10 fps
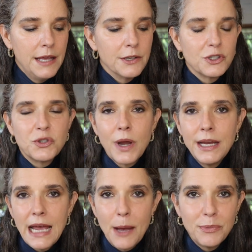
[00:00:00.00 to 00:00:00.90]
There's
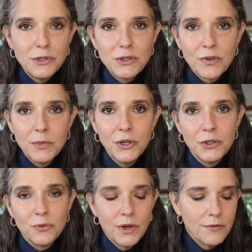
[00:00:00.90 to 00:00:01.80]
dried apples from
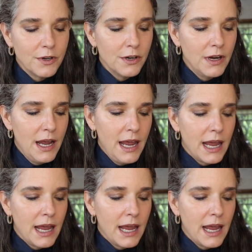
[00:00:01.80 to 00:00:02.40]
Hood River,